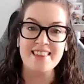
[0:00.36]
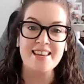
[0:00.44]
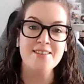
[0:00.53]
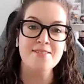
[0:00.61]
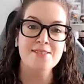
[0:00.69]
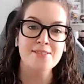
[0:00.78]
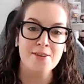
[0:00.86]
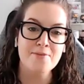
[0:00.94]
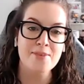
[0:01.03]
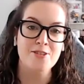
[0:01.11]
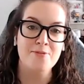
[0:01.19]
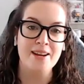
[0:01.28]
Thank you so
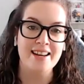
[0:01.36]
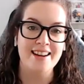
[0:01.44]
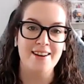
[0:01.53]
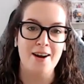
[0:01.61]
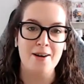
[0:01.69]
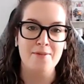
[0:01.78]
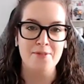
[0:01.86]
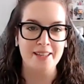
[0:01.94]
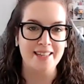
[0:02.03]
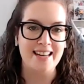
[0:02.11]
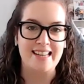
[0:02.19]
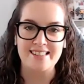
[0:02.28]
much for being here. I'm
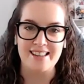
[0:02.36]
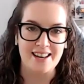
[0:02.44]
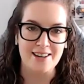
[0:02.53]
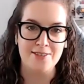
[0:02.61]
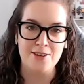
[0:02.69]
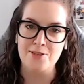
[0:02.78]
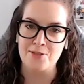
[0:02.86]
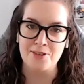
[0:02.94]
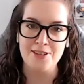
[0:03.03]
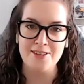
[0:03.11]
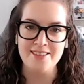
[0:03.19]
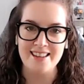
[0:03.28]
really excited to talk
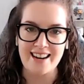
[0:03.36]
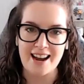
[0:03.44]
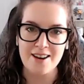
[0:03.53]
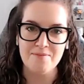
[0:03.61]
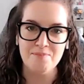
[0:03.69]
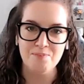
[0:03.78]
to you today.